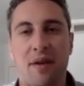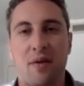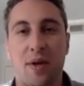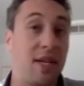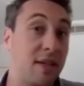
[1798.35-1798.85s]

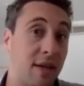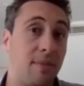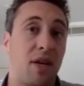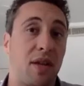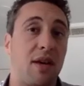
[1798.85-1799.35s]
which is
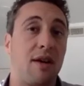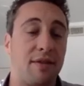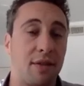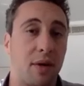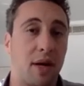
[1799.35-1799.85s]
something that you have
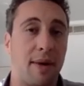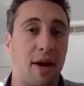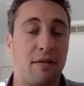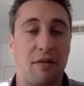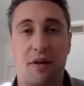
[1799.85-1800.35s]
to worry
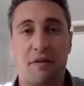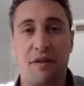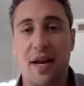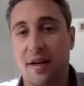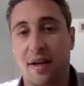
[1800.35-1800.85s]
about for
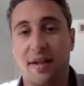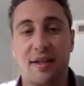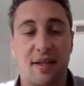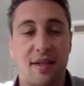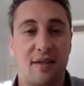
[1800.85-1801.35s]
fiat
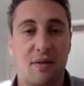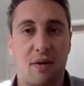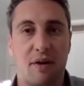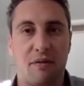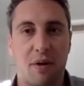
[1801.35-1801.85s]
currencies
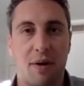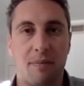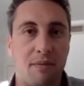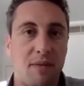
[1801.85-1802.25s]
or for